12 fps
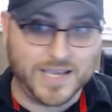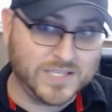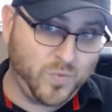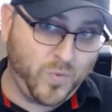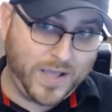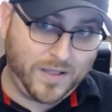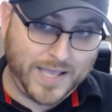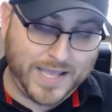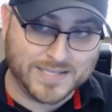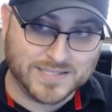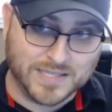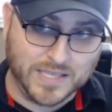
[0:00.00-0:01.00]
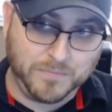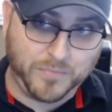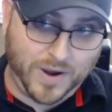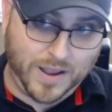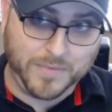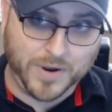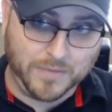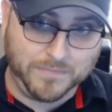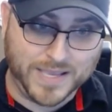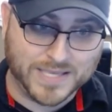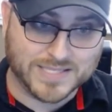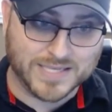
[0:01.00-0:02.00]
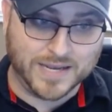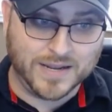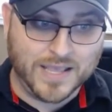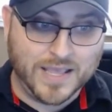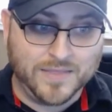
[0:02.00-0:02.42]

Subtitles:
as well as the primary base set,